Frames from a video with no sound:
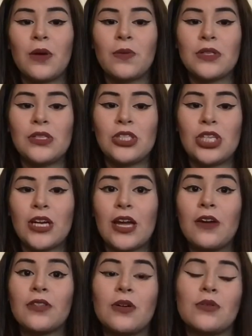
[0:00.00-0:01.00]
I went to check
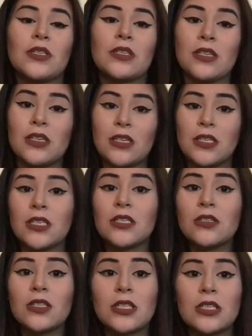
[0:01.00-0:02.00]
out, there was an,
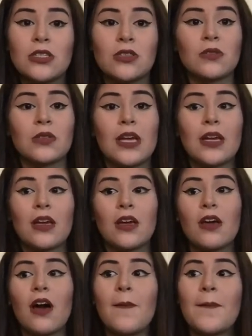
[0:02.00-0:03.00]
another additional like
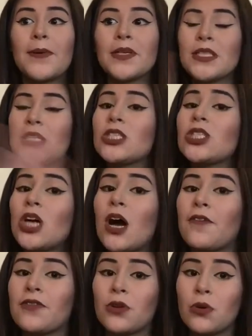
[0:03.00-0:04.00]
percentage
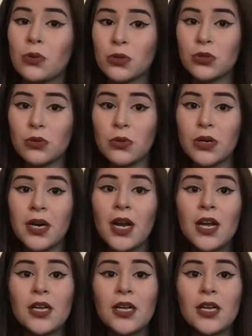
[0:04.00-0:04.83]
off the whole store.